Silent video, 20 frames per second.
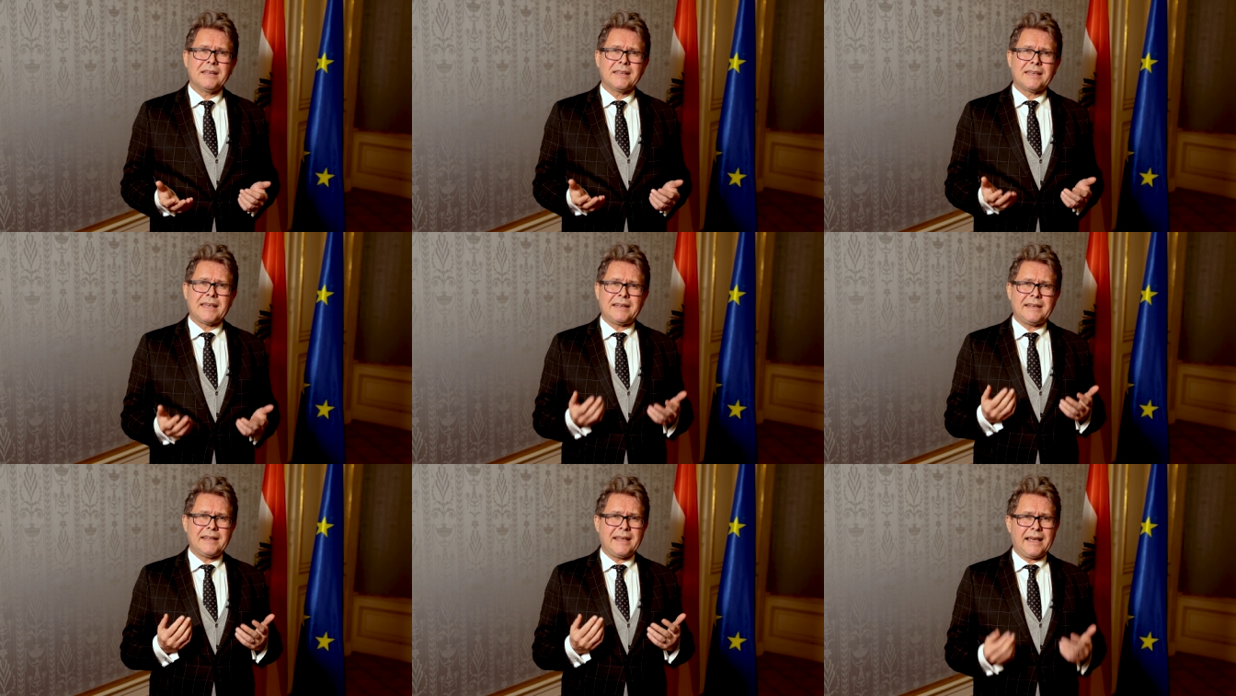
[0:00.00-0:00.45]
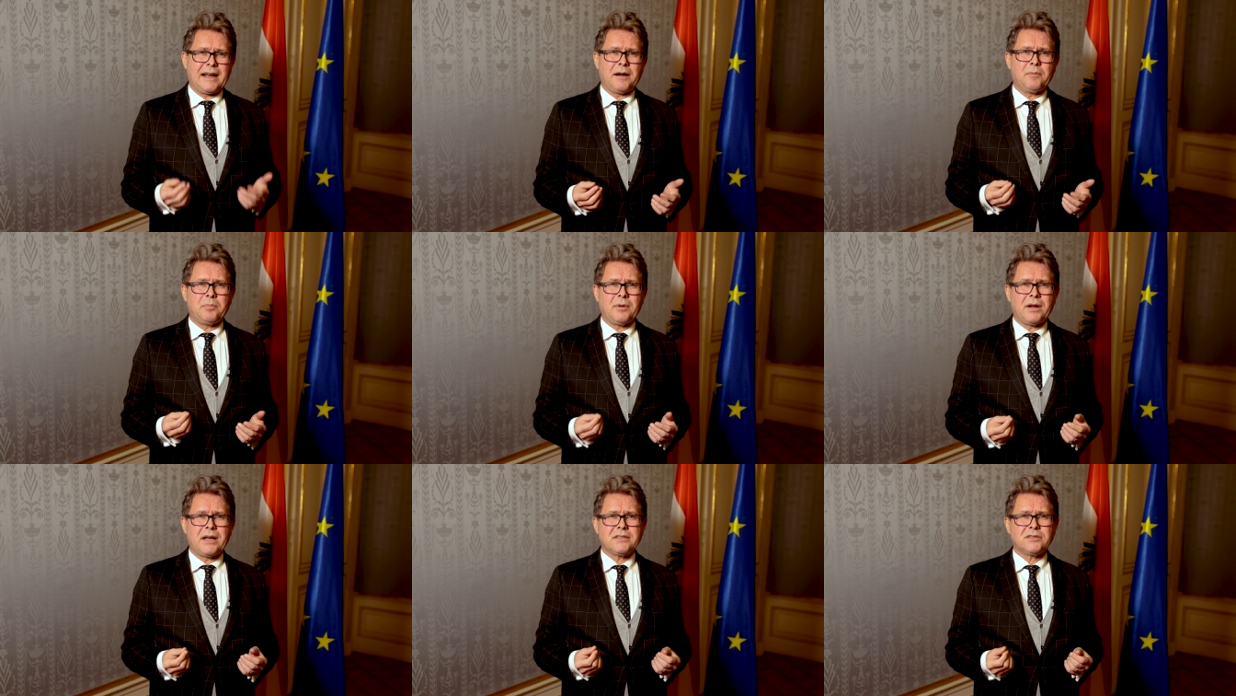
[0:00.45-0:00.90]
can
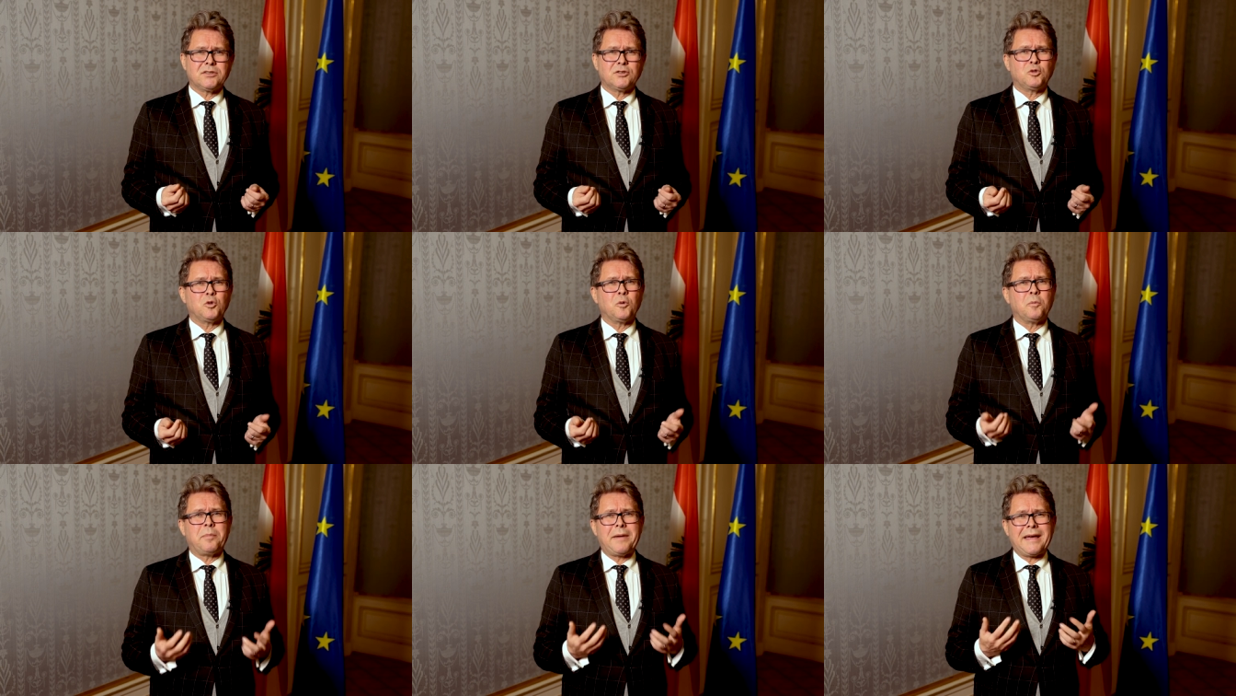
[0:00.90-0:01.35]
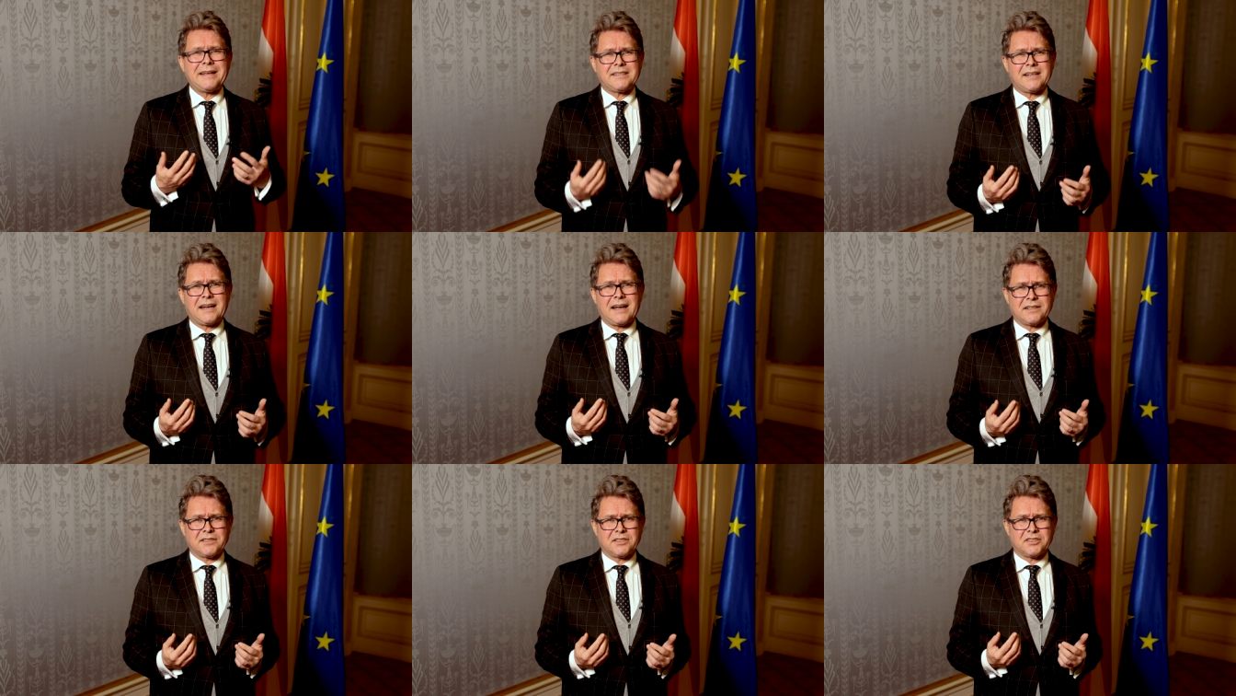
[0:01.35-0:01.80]
help us to
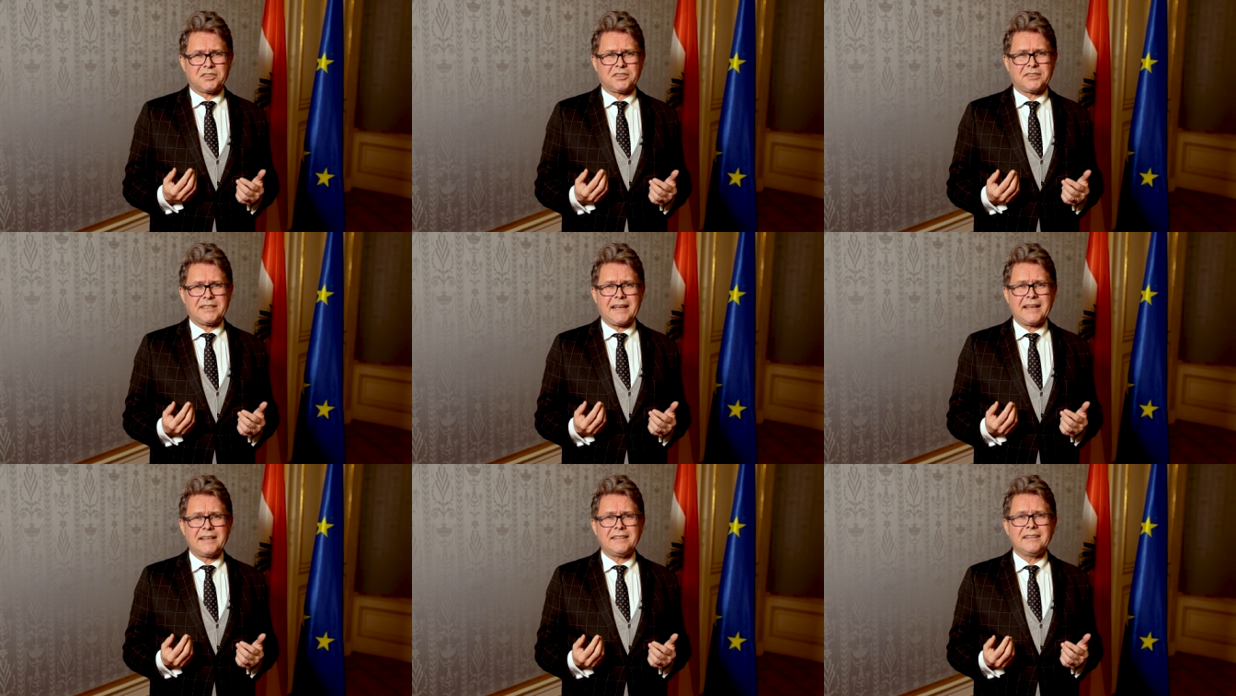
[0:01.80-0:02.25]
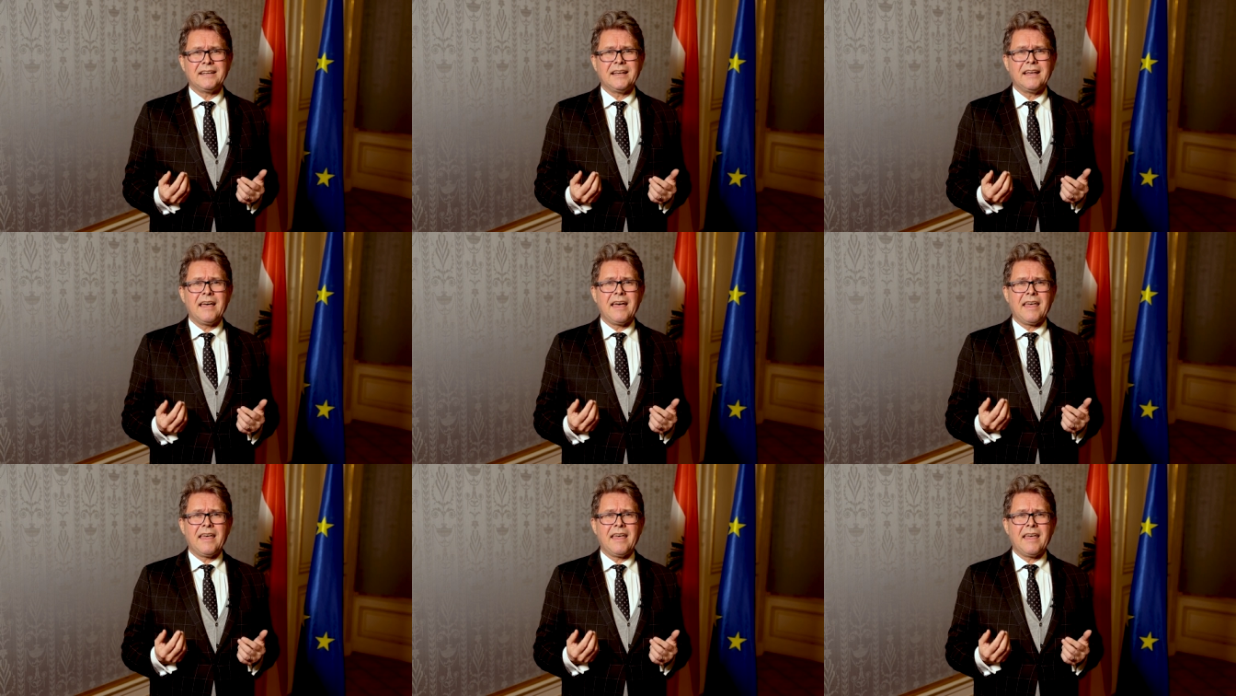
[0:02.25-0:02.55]
better understand